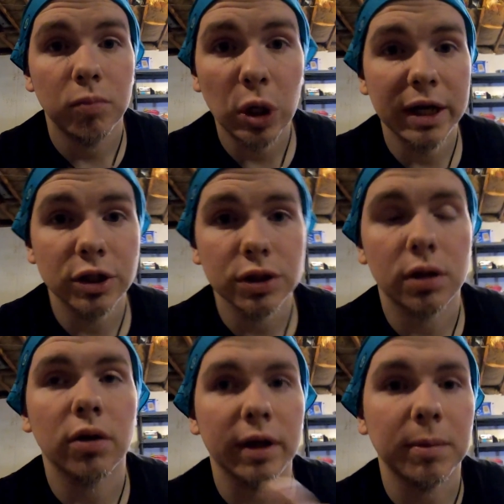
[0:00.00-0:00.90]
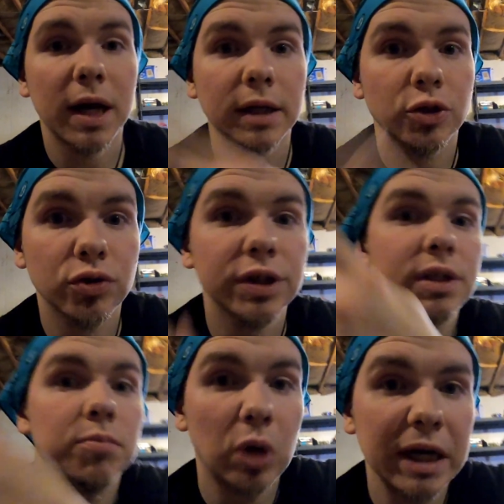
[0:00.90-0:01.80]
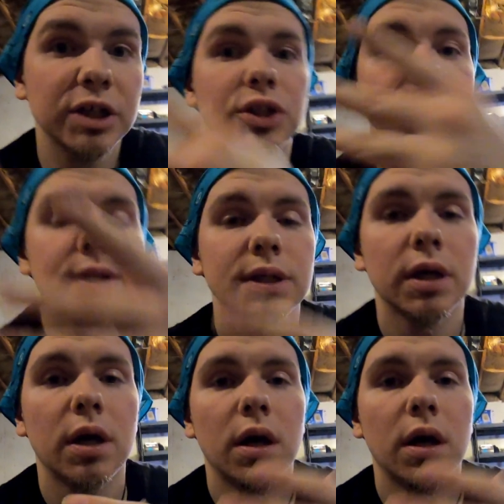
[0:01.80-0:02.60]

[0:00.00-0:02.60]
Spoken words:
branches or like pine tree branches